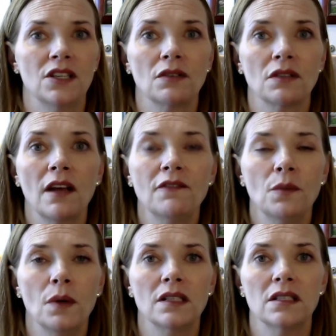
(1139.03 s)
your loved
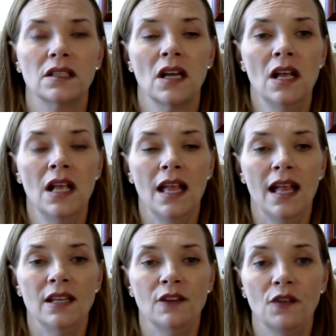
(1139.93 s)
ones.
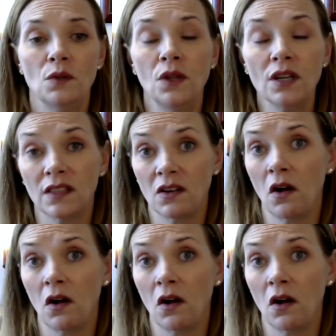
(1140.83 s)
And if you look at the